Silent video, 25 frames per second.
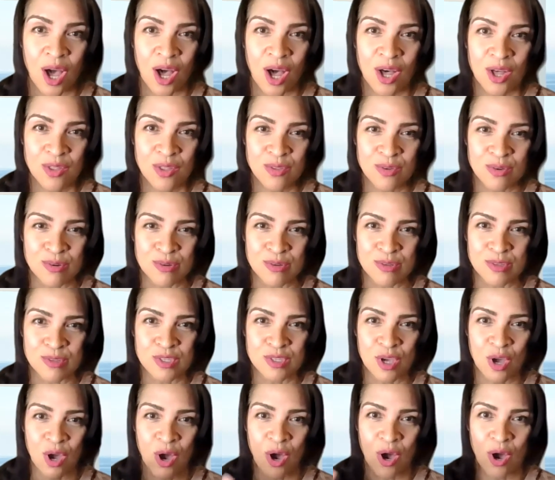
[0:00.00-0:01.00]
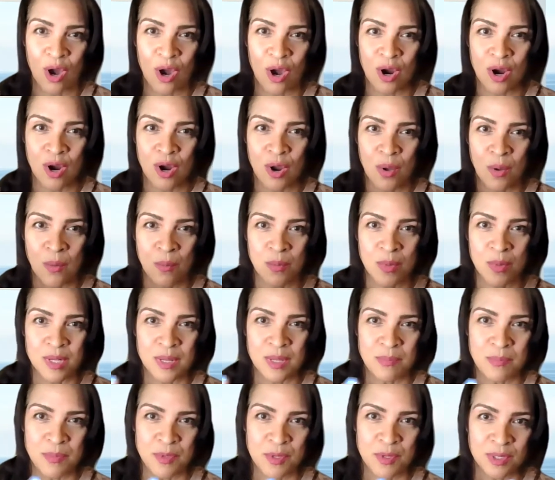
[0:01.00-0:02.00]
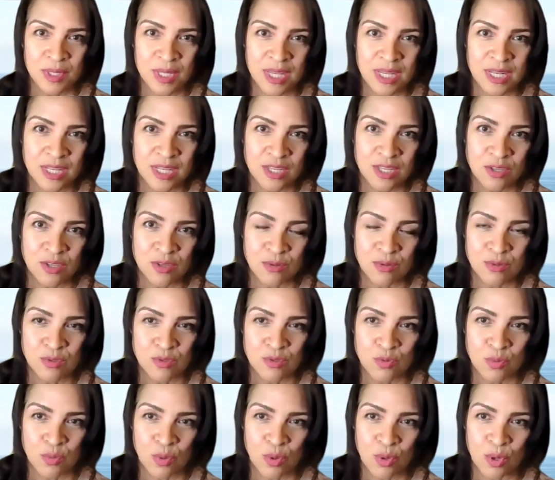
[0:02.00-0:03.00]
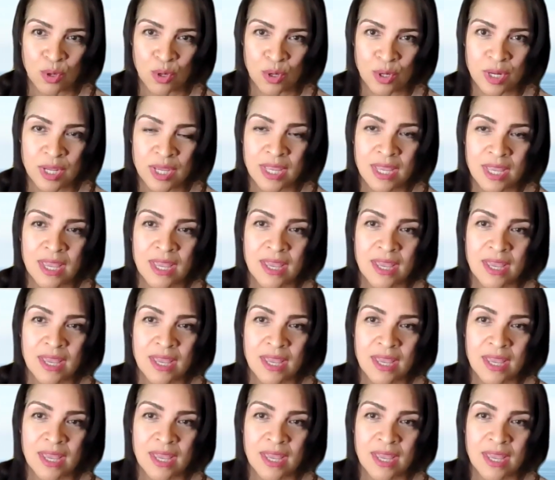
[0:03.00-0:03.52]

others are manipulating you toward